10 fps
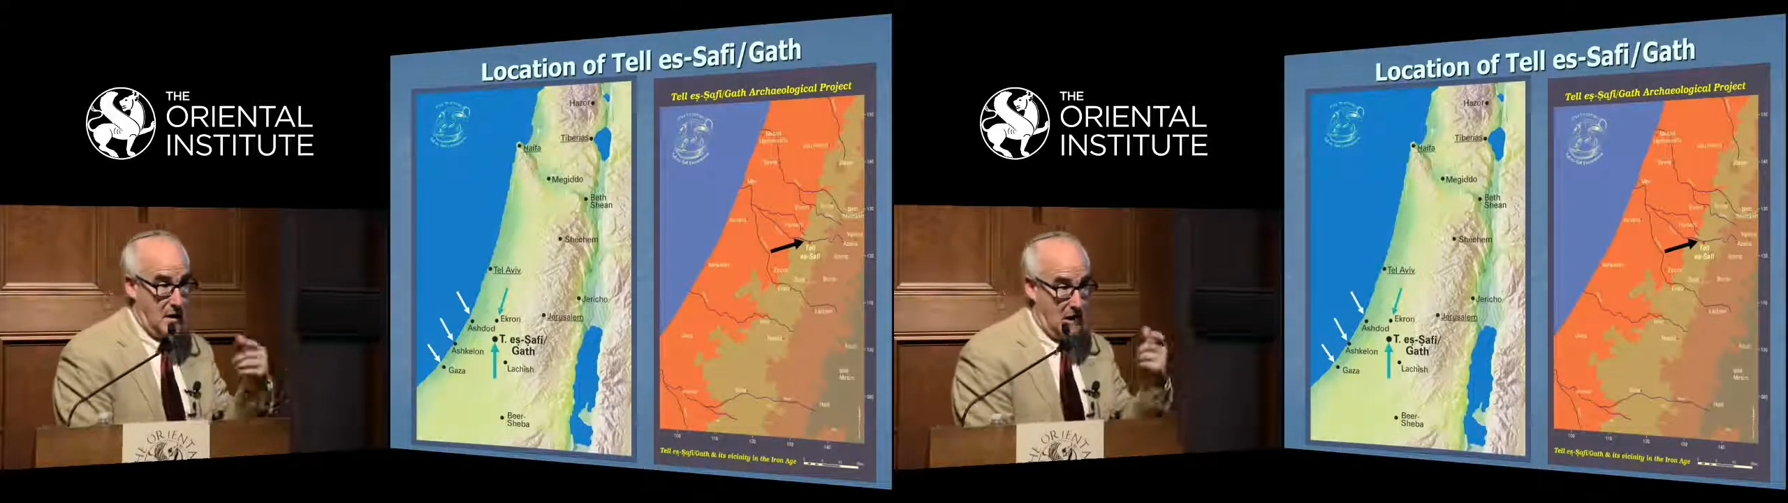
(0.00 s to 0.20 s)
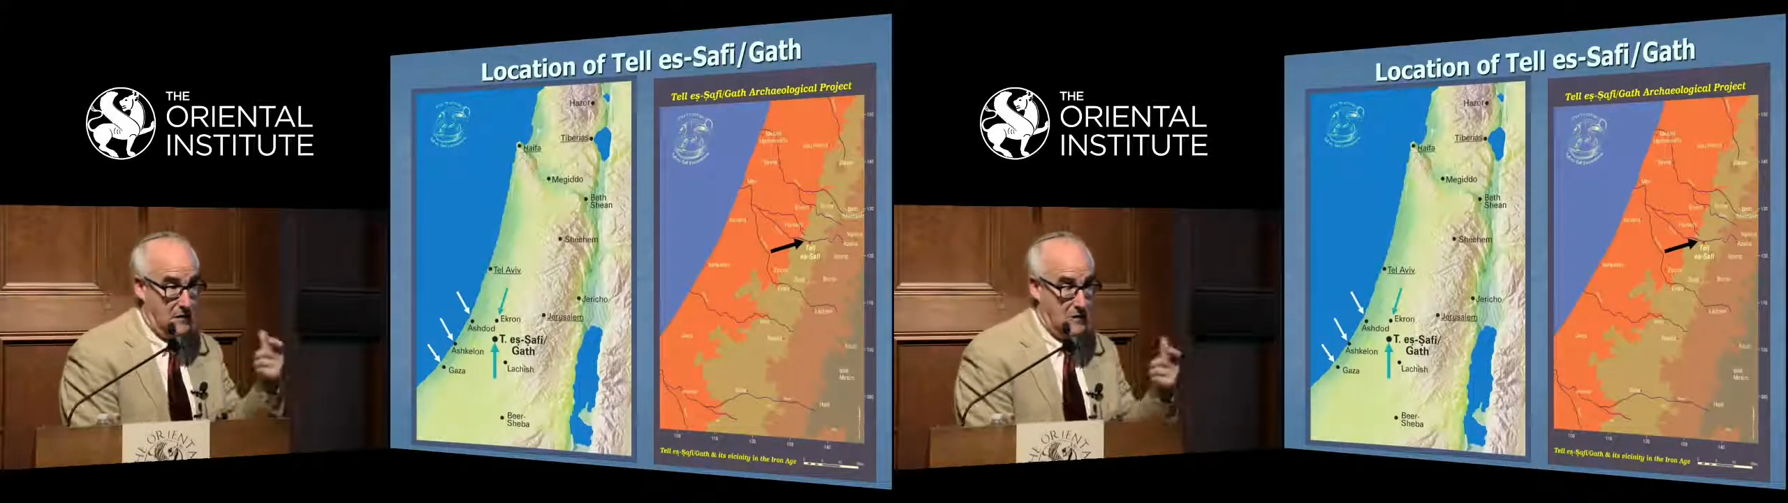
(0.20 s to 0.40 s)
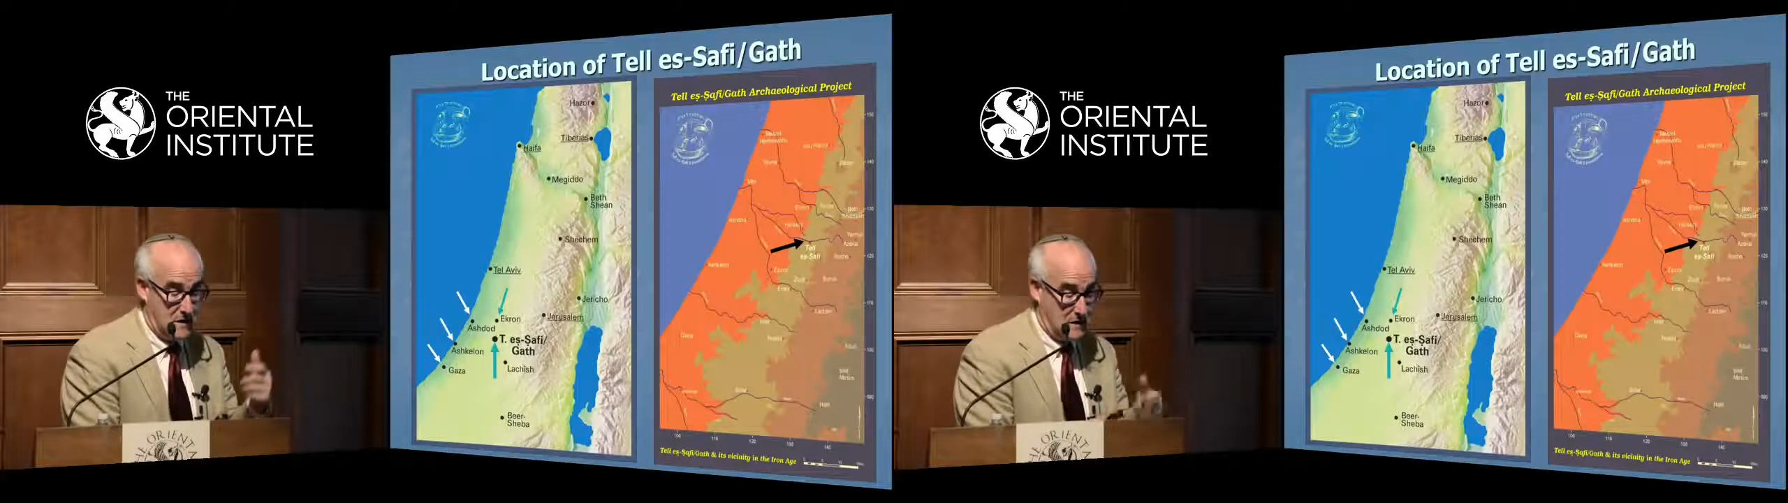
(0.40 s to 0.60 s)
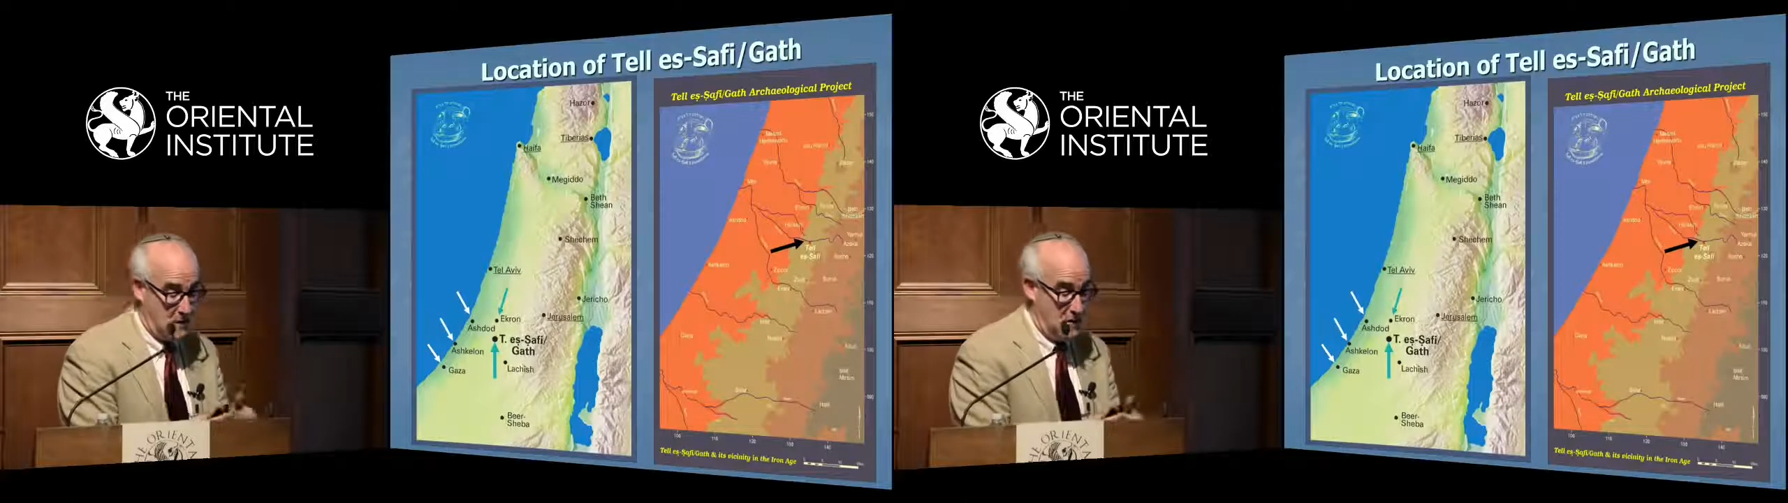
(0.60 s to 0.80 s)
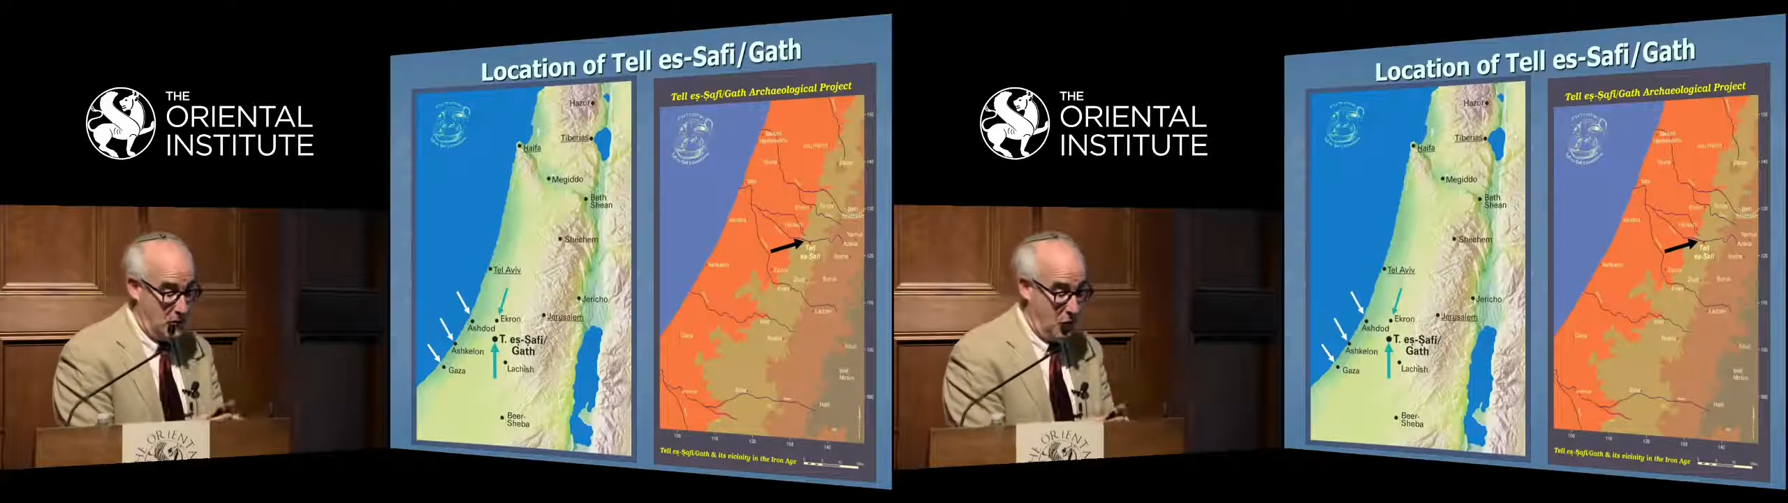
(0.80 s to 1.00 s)
and this is
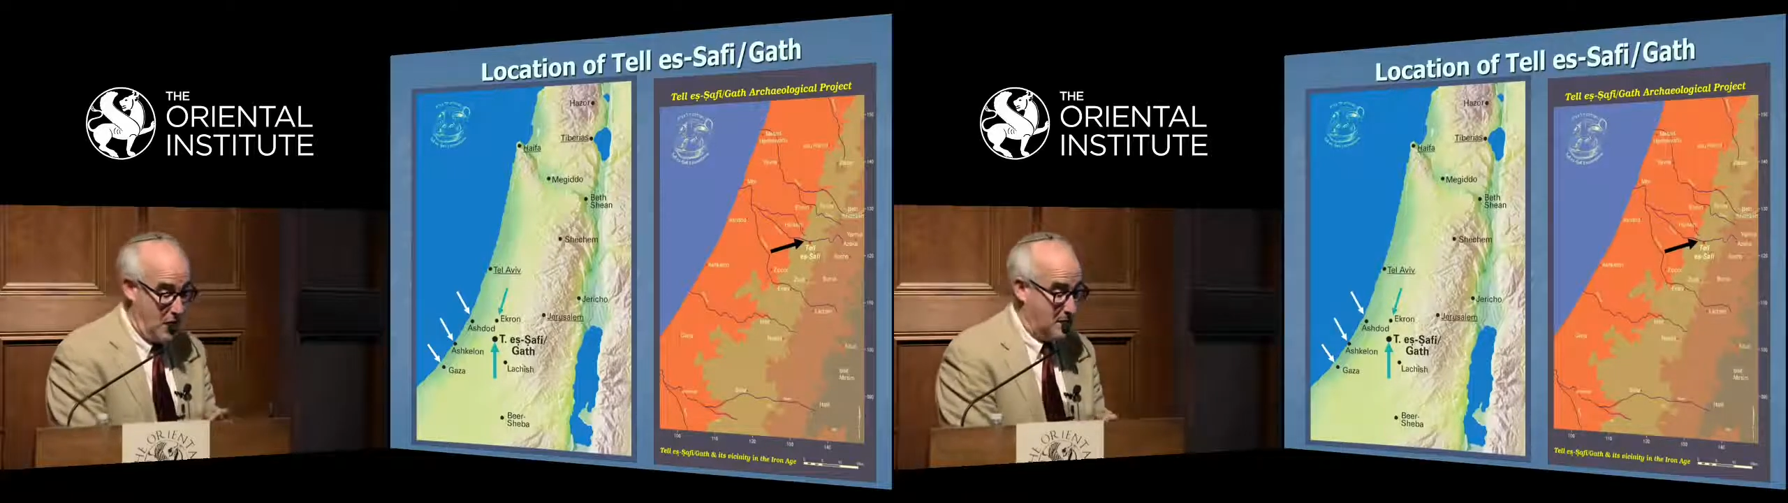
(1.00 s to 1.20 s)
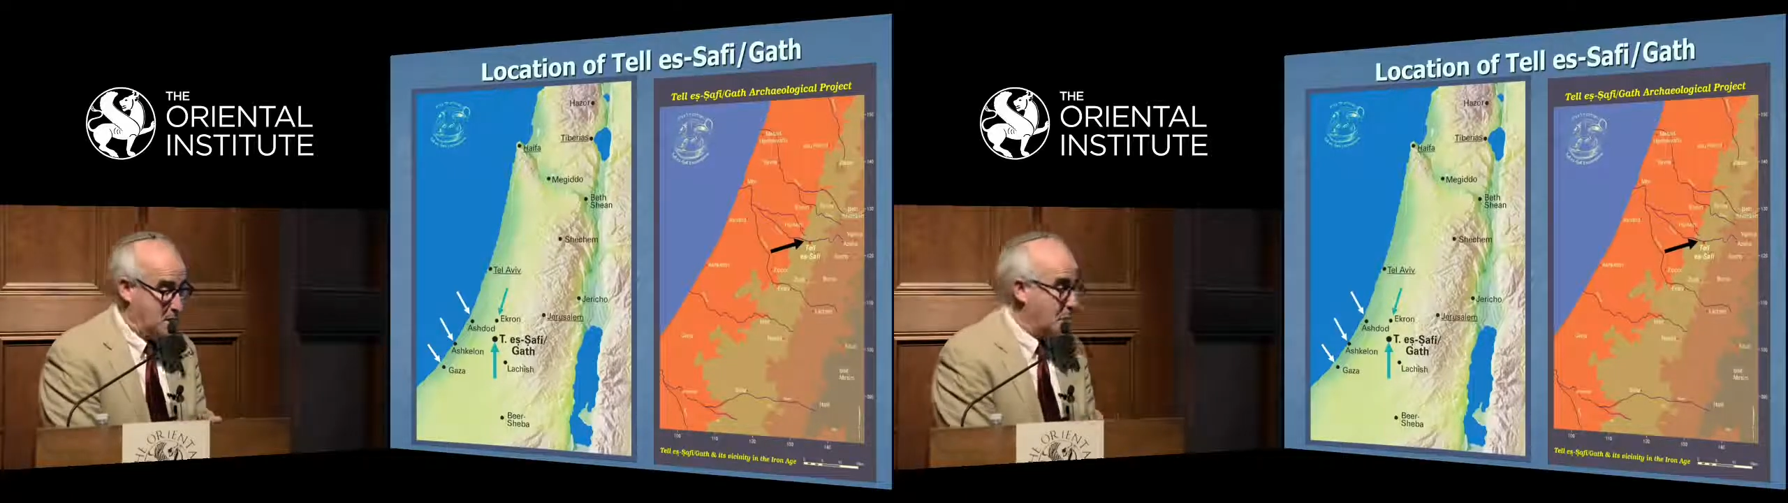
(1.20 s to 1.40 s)
perhaps